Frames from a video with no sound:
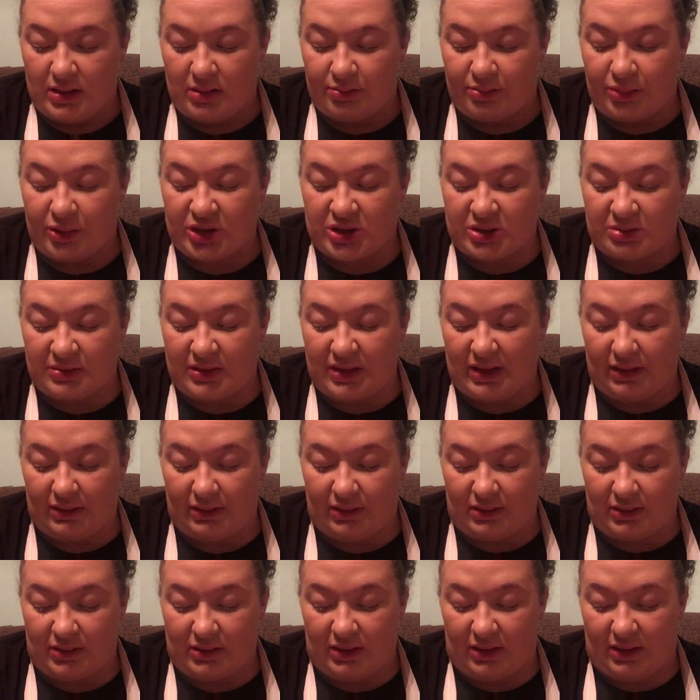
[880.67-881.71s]
pushed me out of
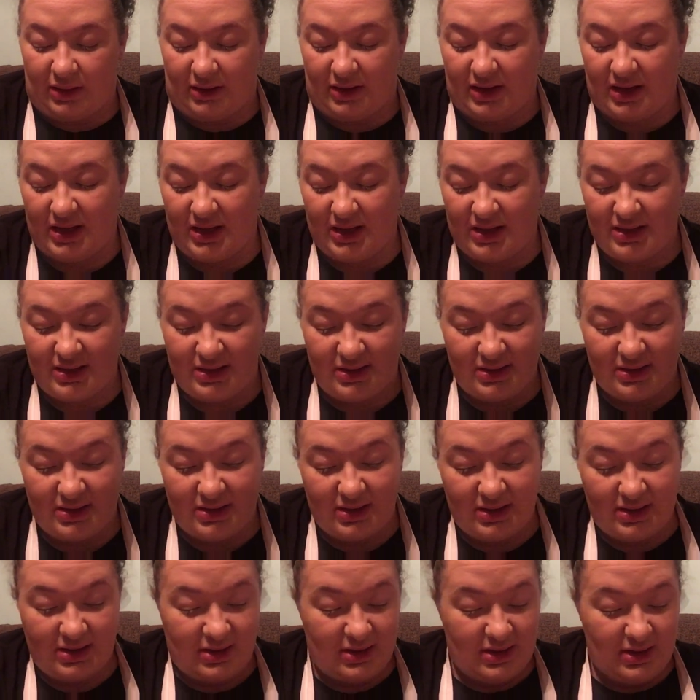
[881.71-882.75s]
the car.
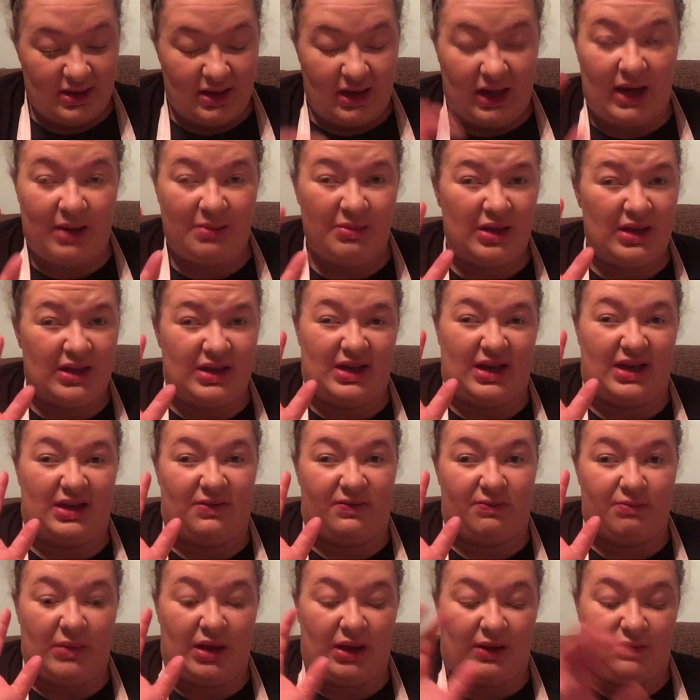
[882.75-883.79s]
I mean
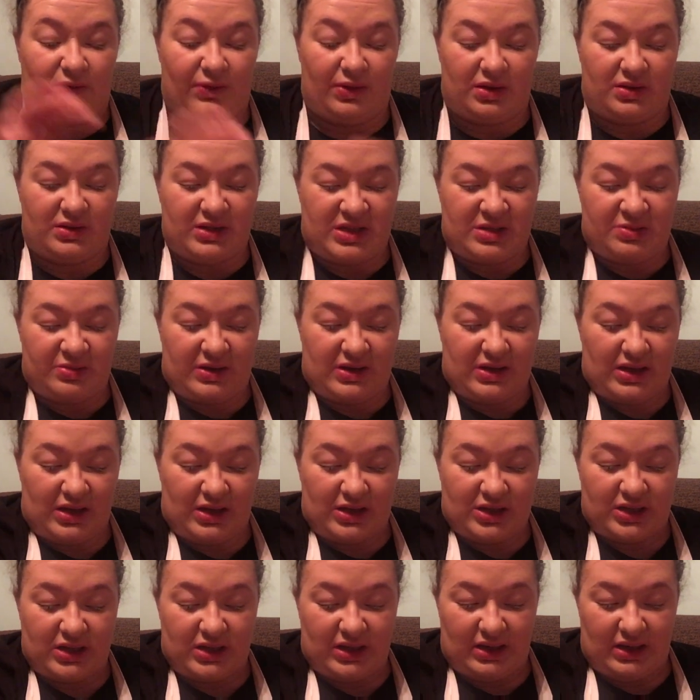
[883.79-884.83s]
that metaphorically speaking.
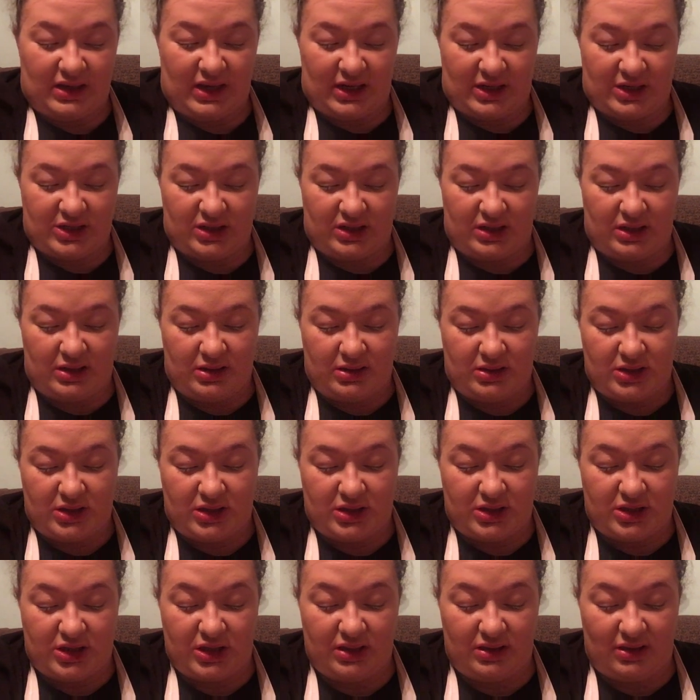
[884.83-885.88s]
She's
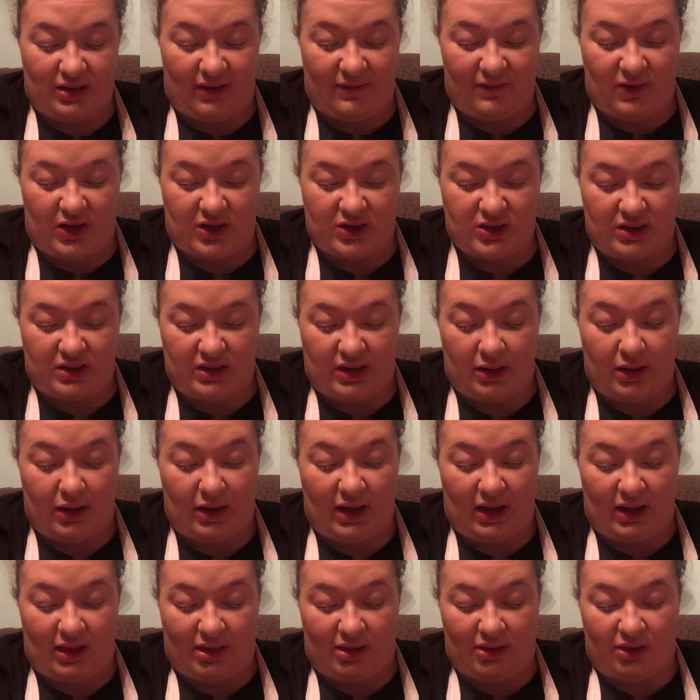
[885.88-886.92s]
never actually laid her
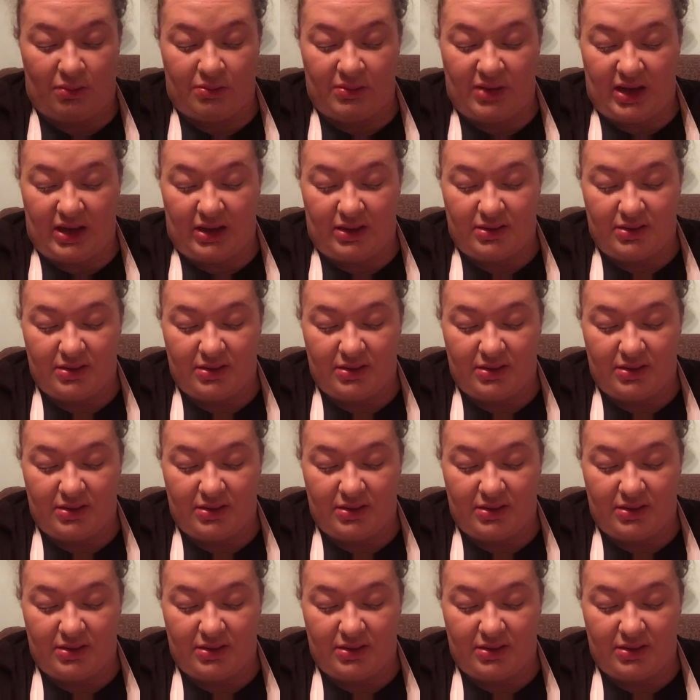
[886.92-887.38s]
hands on me.